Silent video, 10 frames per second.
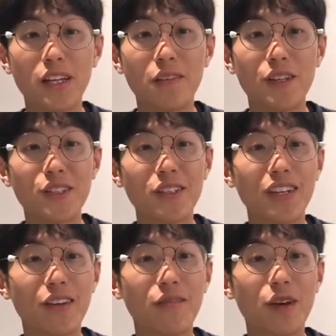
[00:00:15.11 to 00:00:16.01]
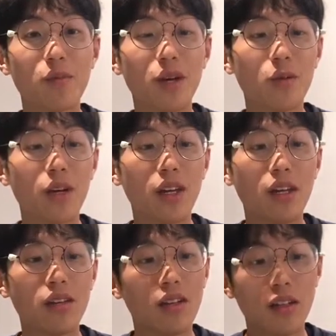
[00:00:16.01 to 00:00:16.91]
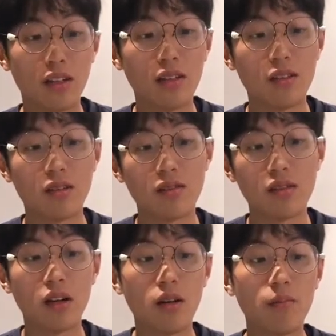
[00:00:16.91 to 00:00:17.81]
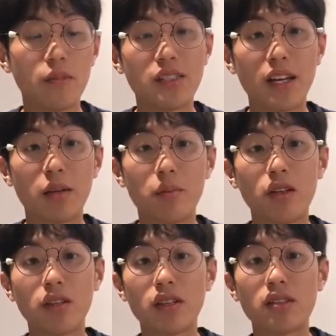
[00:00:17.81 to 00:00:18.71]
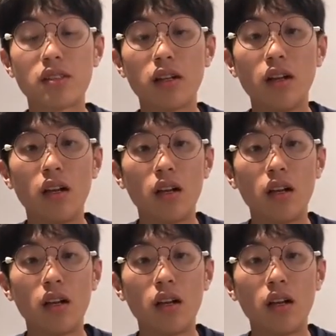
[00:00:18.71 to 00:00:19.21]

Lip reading: Eventually, I found my way in designing buildings.